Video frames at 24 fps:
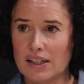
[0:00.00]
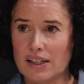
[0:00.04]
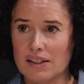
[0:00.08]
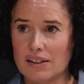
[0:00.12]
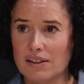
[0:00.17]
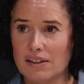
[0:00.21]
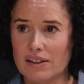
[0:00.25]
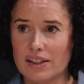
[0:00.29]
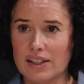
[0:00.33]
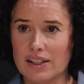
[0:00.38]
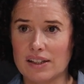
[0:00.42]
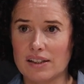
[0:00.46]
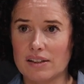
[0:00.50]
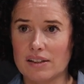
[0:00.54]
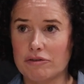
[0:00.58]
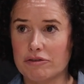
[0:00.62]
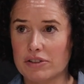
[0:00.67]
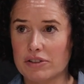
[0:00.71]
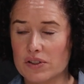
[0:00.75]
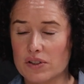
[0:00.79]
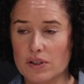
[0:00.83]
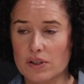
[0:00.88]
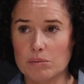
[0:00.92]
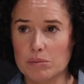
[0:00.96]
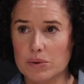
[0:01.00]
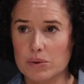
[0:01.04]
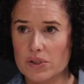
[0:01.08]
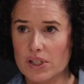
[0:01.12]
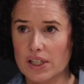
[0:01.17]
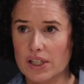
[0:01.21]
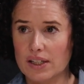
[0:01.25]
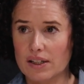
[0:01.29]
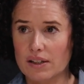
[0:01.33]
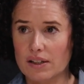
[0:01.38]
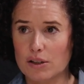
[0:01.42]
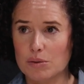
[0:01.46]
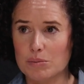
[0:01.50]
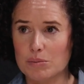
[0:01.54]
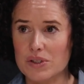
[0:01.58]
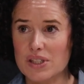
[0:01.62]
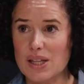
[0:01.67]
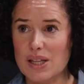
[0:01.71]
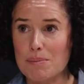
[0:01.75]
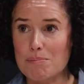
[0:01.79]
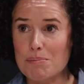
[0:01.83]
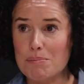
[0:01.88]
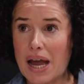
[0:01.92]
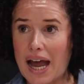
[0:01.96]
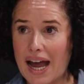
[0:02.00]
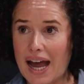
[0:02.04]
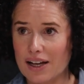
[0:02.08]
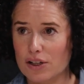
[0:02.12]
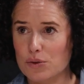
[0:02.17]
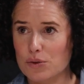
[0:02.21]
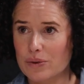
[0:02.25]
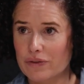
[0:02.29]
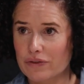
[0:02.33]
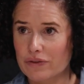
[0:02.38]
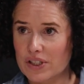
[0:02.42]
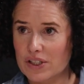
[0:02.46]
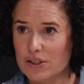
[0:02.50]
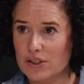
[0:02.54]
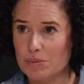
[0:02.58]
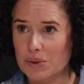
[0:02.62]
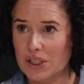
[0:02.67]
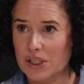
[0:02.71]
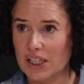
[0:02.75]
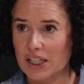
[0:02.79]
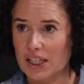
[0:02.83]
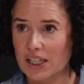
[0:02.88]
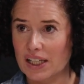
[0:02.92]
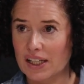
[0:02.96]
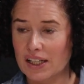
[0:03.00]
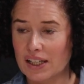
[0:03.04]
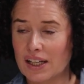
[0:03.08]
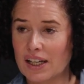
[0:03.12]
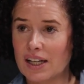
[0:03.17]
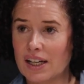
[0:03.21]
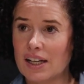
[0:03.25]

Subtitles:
Like, for example, taking almonds, they're packed with vitamin E.